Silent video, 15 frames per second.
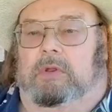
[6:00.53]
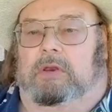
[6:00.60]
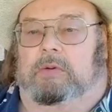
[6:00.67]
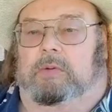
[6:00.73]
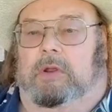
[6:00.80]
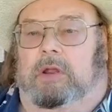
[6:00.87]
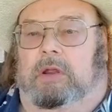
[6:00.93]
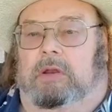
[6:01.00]

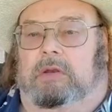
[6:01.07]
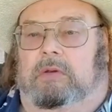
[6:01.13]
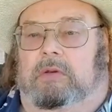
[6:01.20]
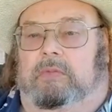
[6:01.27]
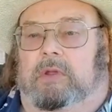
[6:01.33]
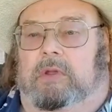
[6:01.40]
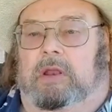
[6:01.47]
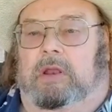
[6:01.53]
experience
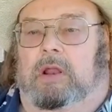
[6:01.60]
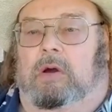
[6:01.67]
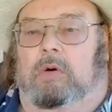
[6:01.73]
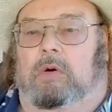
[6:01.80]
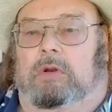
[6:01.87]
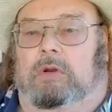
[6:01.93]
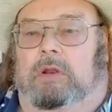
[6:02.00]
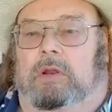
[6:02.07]
of being
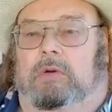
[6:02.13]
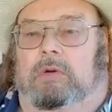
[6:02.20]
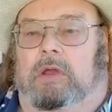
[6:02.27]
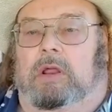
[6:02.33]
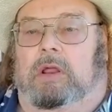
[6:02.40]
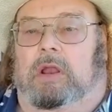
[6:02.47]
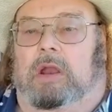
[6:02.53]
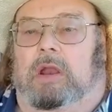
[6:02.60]
old and
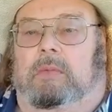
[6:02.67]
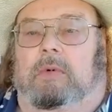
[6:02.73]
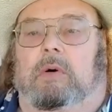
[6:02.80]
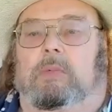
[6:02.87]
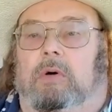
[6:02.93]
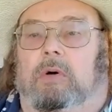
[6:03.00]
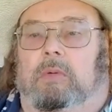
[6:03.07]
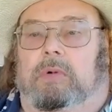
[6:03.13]
doing a lot of
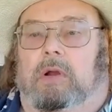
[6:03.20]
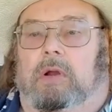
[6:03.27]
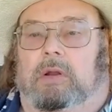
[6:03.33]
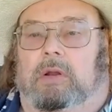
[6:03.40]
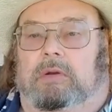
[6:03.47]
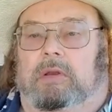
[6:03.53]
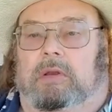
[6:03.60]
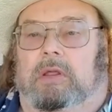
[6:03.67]
mobile home
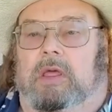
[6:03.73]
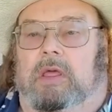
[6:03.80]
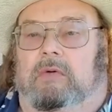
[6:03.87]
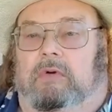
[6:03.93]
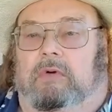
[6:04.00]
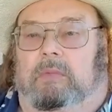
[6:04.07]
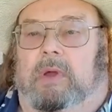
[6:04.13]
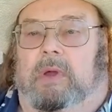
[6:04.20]
parks
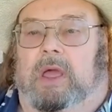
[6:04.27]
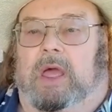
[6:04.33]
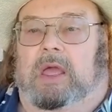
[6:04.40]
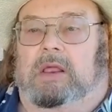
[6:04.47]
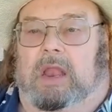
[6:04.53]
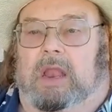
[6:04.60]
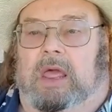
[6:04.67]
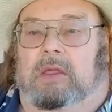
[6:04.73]
for my
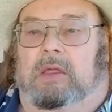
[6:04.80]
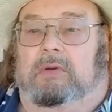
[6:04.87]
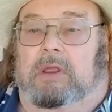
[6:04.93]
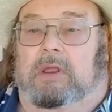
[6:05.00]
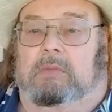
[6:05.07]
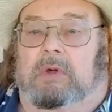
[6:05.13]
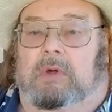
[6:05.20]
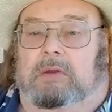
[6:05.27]
clients
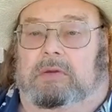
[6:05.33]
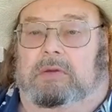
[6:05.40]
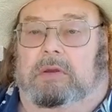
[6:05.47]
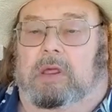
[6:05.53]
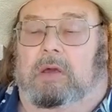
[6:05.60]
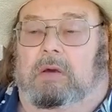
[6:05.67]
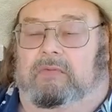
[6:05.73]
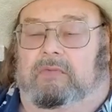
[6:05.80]
and
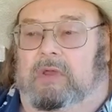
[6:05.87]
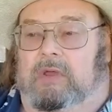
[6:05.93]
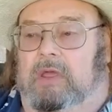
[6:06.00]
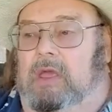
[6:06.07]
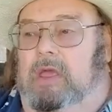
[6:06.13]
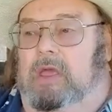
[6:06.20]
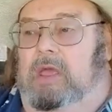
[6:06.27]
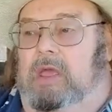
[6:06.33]
myself.
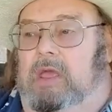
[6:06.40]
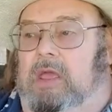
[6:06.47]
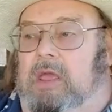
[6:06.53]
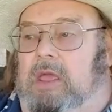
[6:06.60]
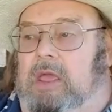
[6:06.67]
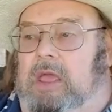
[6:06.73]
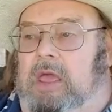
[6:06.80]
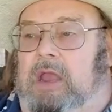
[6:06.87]

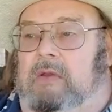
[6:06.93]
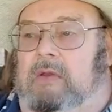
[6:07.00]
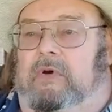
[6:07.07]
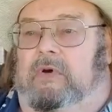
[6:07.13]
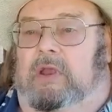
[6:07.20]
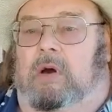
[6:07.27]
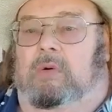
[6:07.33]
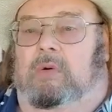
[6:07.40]
And if
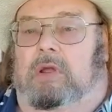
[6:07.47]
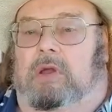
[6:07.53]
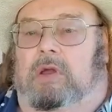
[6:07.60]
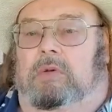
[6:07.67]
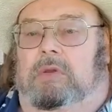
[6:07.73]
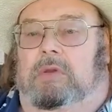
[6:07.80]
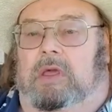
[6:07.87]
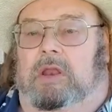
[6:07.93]
an owner
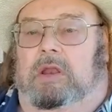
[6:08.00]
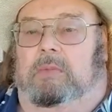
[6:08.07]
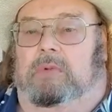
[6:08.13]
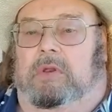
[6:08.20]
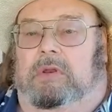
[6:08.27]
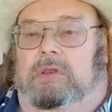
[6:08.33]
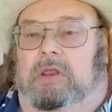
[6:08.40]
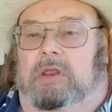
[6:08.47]
goes in and
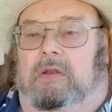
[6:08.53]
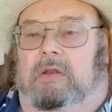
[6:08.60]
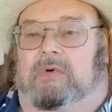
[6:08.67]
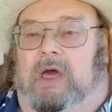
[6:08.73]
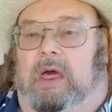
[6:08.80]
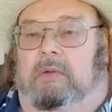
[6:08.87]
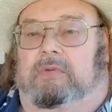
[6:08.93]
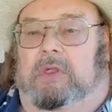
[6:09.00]
puts in
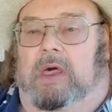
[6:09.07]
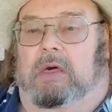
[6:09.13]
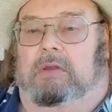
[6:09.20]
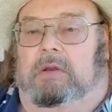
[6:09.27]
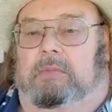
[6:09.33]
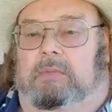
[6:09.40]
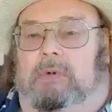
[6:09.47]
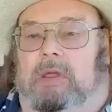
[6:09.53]
$5,000
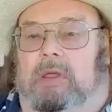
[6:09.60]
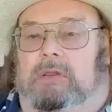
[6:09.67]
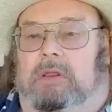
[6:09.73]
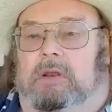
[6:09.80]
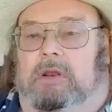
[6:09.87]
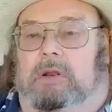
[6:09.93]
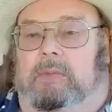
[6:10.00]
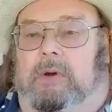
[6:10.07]
a month
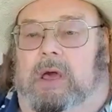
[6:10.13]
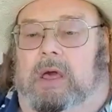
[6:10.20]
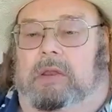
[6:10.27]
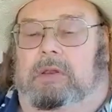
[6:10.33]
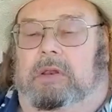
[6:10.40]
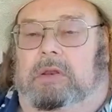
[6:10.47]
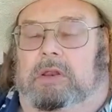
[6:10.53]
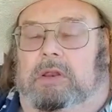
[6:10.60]
in the
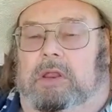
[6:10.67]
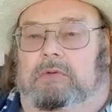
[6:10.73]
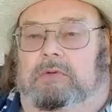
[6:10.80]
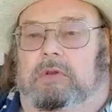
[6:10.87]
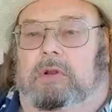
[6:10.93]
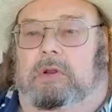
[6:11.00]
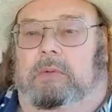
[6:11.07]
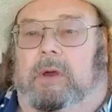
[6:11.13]
deposits and gives
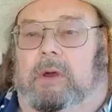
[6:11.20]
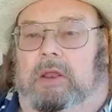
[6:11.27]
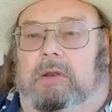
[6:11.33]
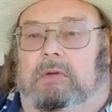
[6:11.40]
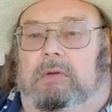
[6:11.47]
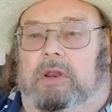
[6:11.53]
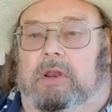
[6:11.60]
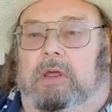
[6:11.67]
you the deposit
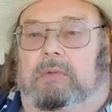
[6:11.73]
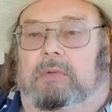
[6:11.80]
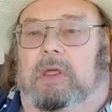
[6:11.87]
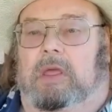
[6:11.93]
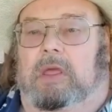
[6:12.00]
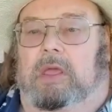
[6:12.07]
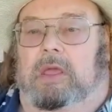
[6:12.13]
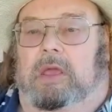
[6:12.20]
slip,
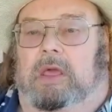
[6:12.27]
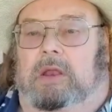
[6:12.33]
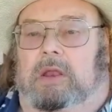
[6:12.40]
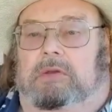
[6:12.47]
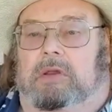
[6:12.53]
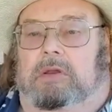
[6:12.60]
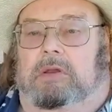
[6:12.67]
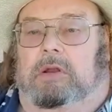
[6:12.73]
and
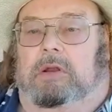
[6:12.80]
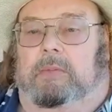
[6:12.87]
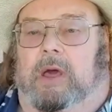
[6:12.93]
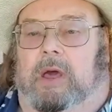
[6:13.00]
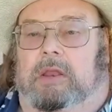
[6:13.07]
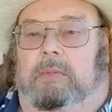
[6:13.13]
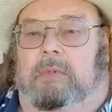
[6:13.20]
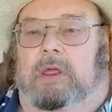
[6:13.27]
it's just a
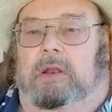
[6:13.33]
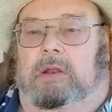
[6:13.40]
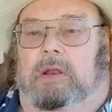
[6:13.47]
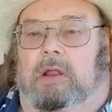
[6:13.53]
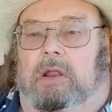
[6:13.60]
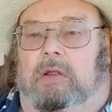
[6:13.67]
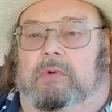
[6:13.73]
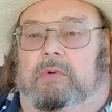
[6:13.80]
deposit made in
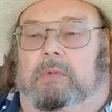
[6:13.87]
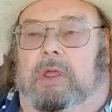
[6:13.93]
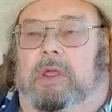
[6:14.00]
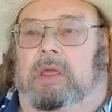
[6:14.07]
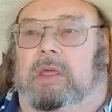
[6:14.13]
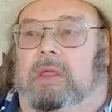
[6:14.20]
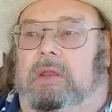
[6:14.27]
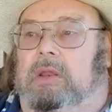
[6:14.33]
there for
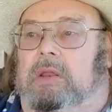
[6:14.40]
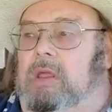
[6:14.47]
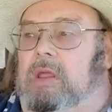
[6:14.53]
rent,